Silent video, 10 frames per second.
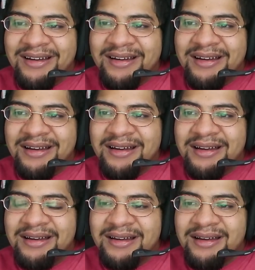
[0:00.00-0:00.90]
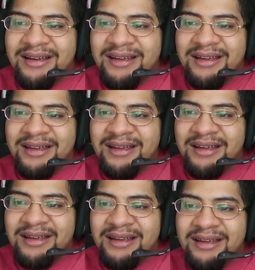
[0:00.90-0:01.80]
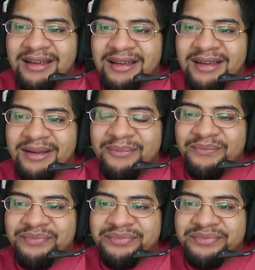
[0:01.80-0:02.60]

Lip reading: No one is speaking in this clip.